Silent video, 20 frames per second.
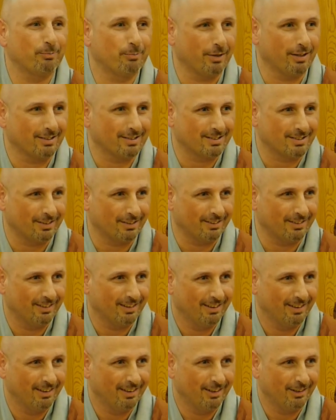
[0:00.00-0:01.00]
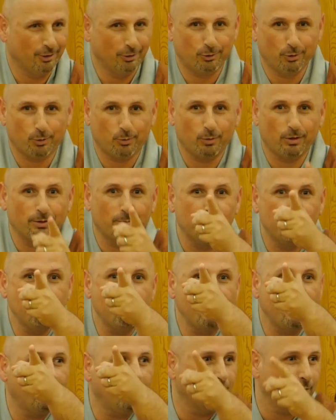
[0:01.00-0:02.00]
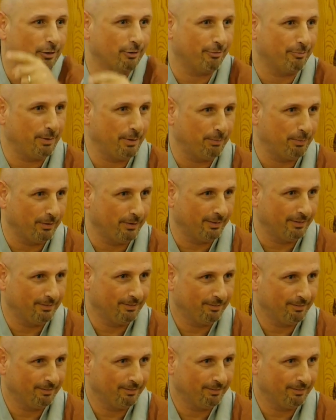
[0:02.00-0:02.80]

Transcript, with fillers: person. You talk with a million of people.